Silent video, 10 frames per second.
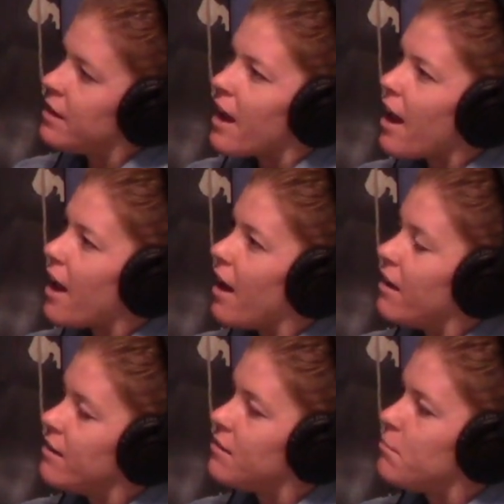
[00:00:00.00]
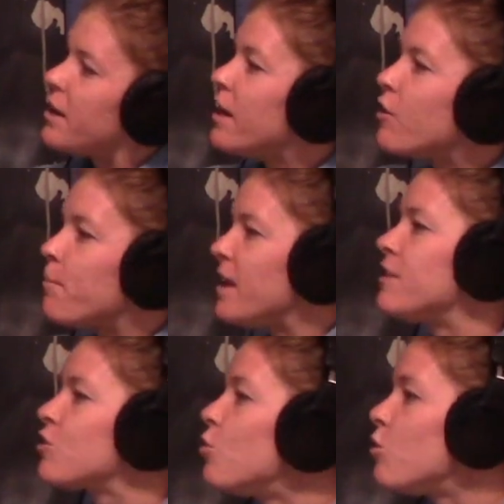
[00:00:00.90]
Yeah, but
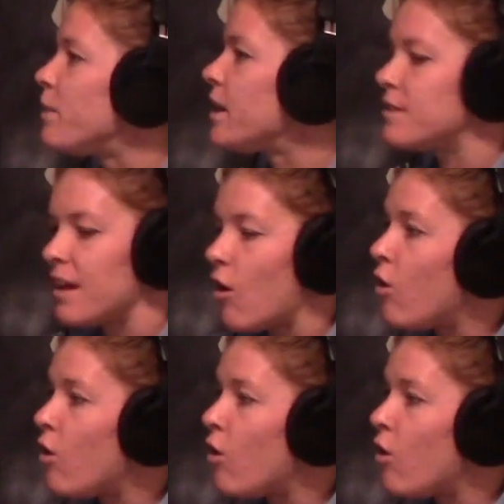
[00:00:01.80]
it's cool because like